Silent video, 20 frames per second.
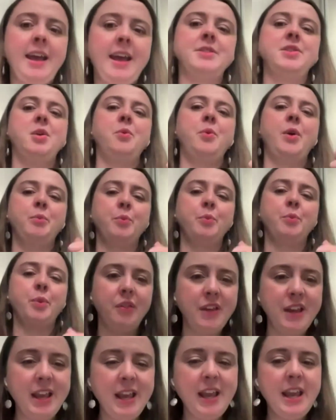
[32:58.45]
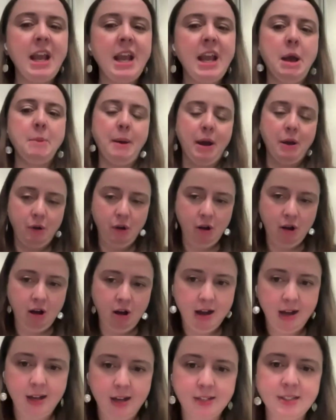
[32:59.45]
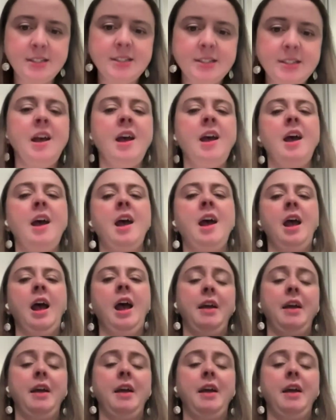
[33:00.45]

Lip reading: And so when we're thinking about costs,